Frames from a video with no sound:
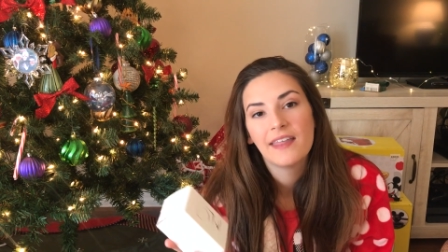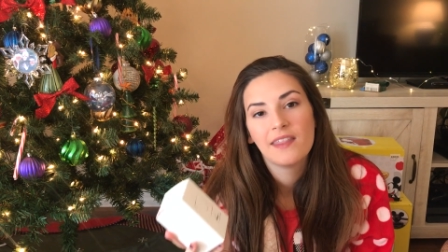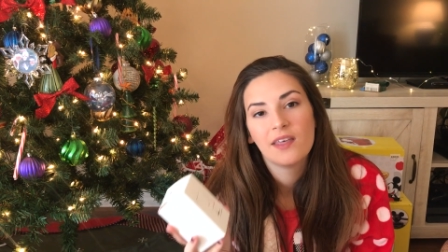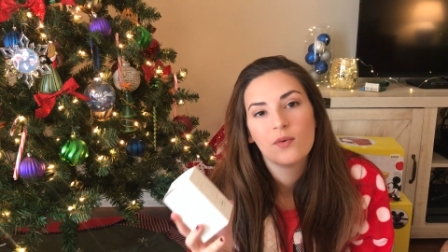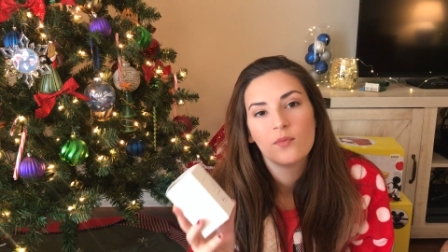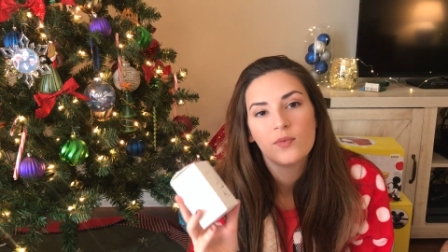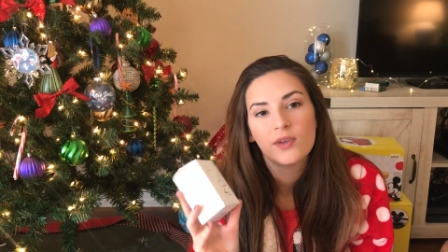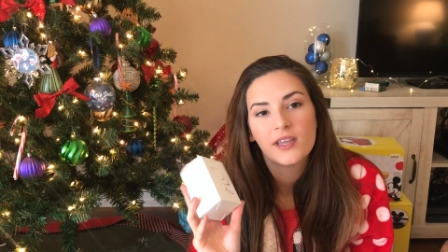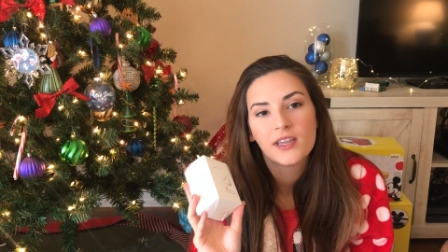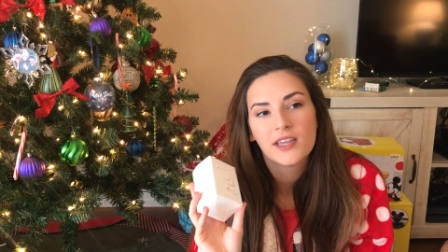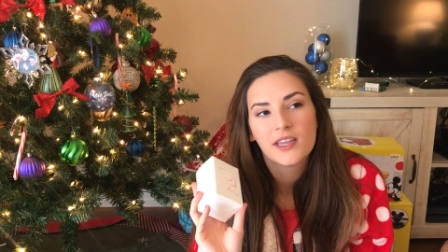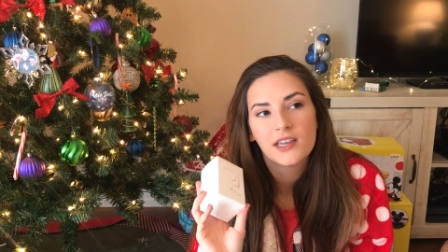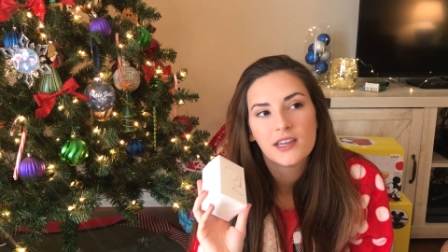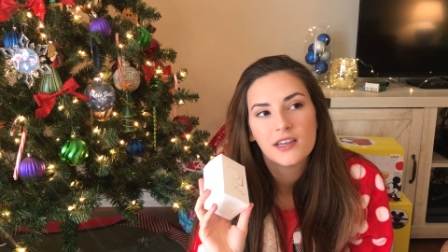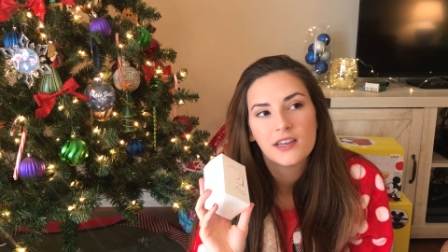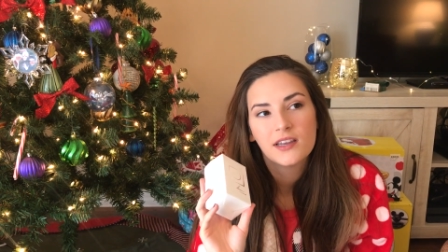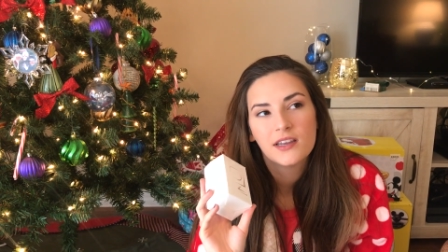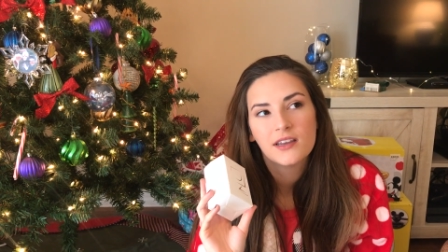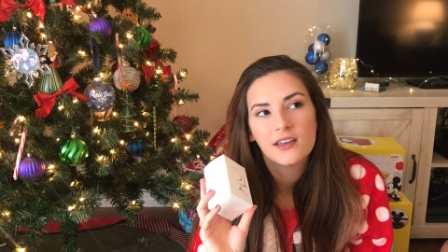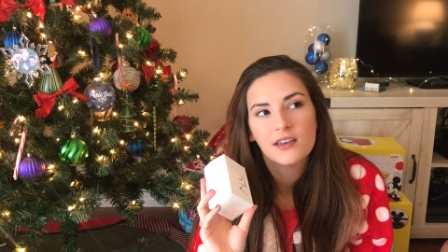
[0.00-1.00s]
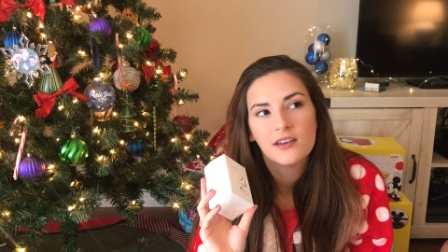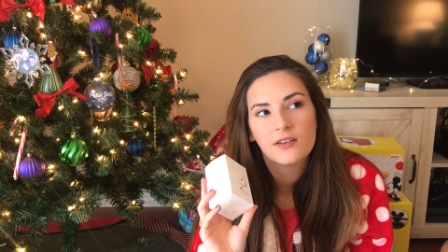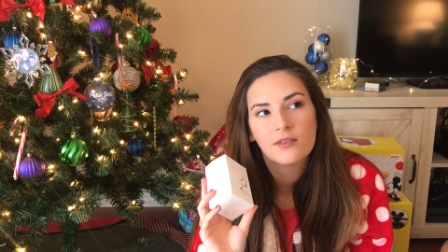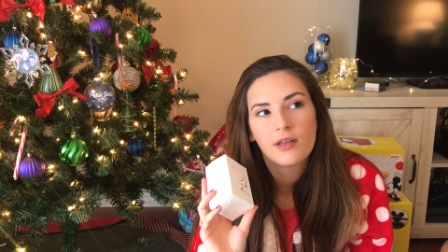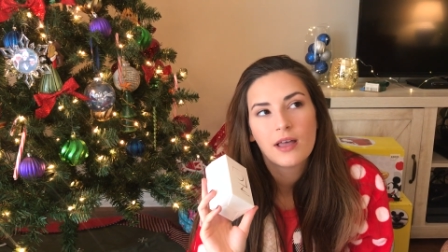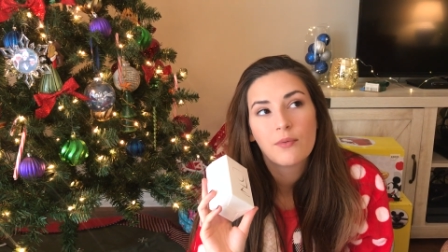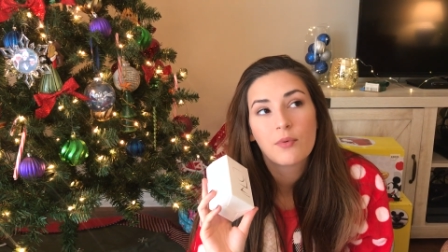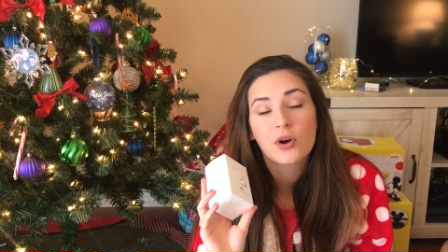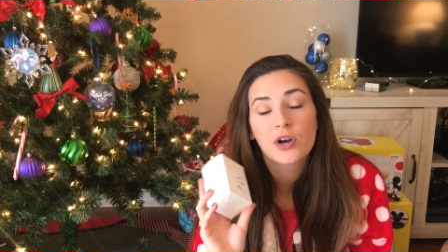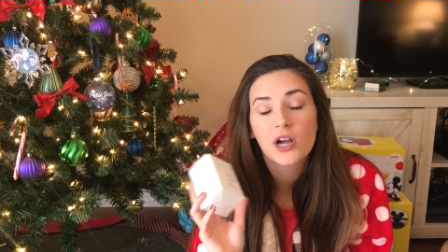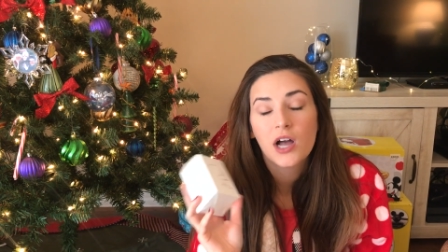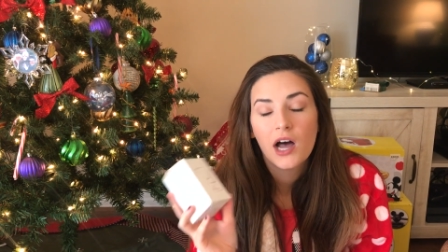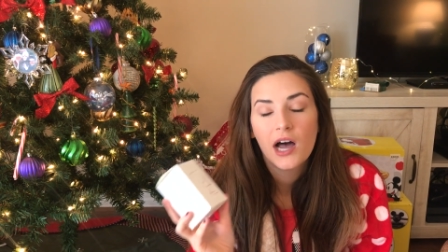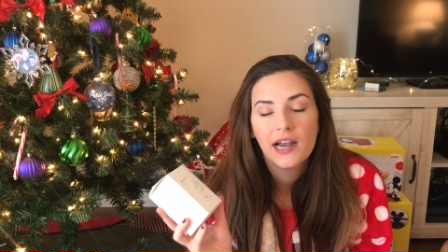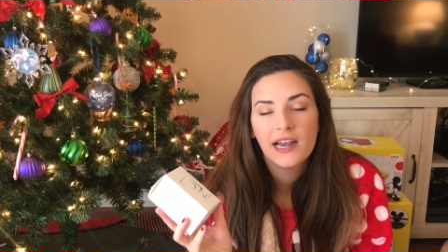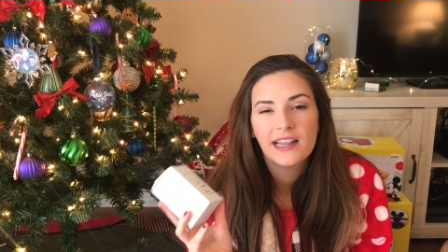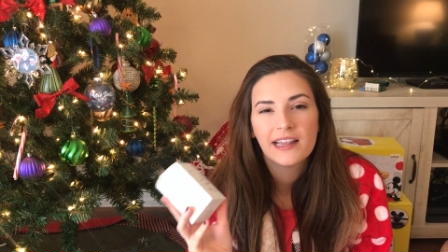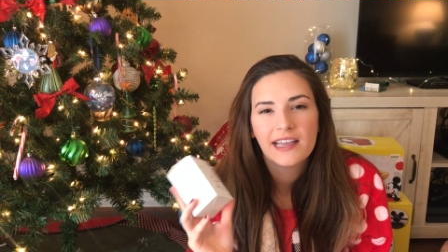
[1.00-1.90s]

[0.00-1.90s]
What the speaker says: and then we can, while we're gone,